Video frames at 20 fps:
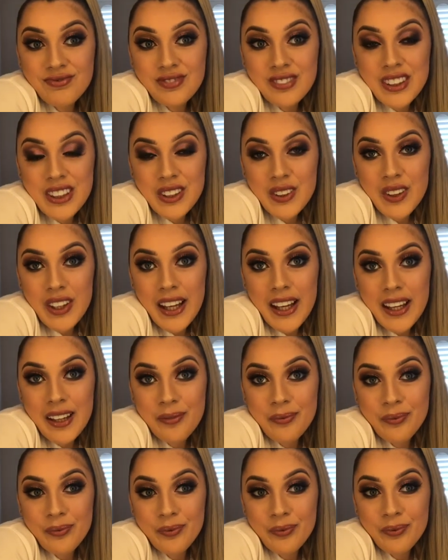So yeah,
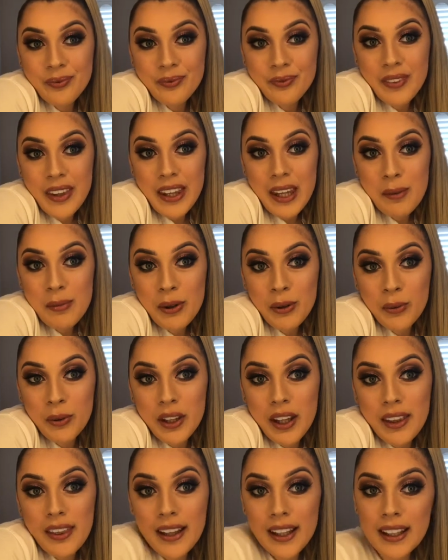let me know what you
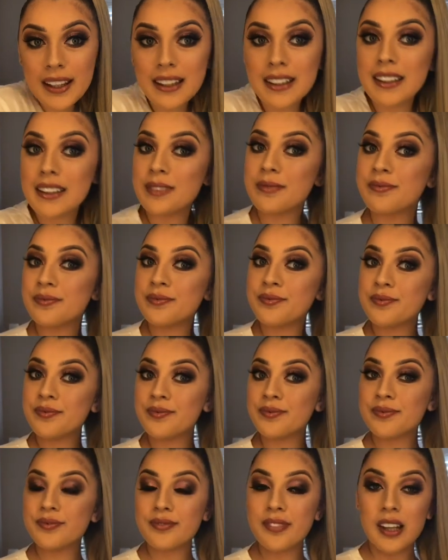think.
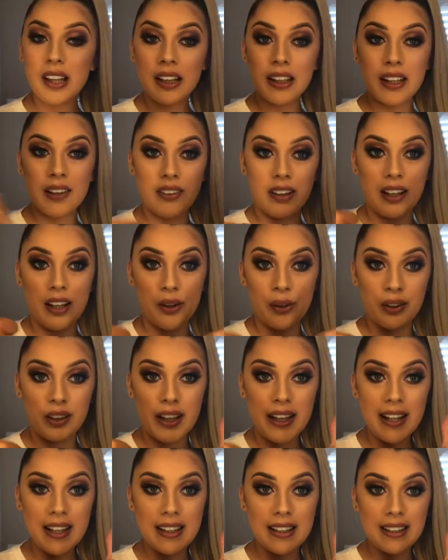Leave a little
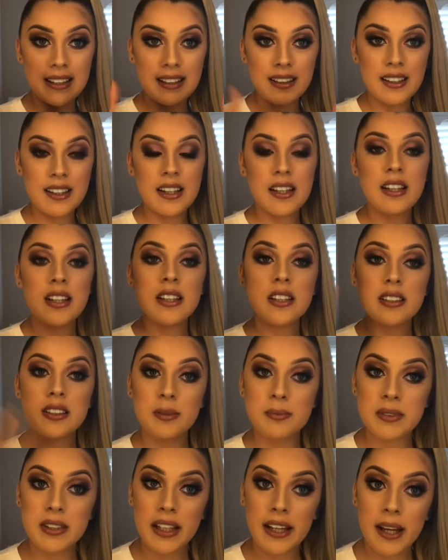like,
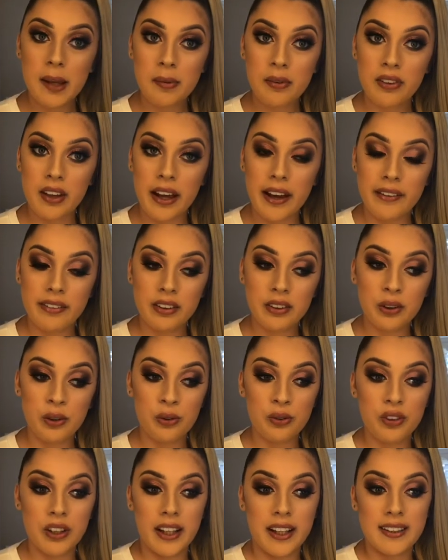subscribe if you haven't
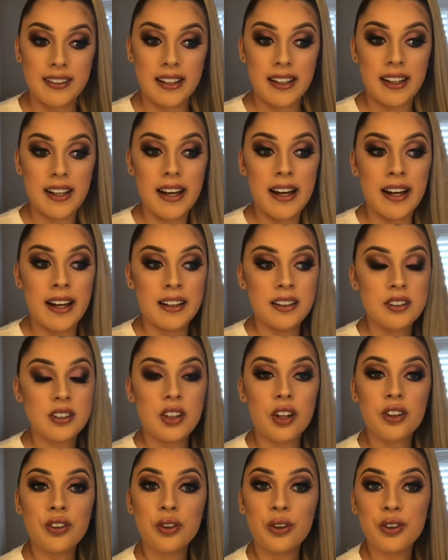already, and
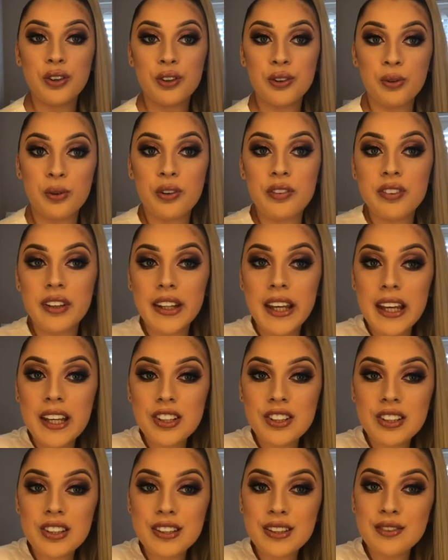turn on your
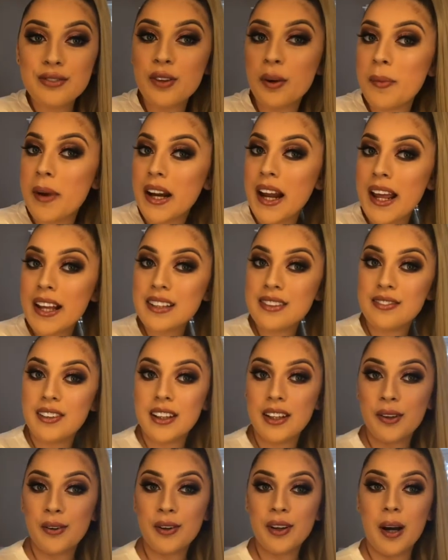notifications for my next
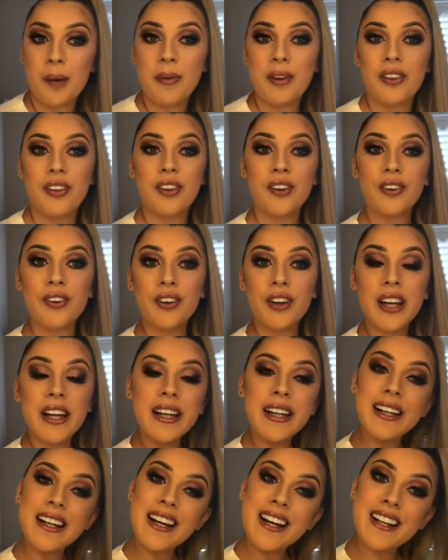video coming through,
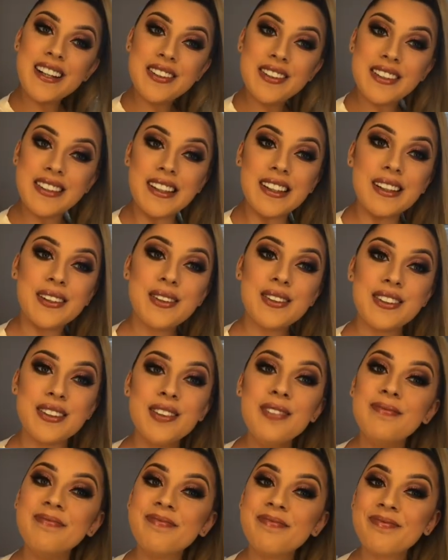and I'll see you all soon.
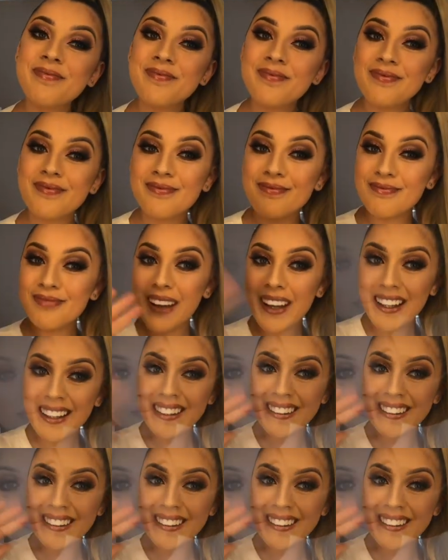Bye!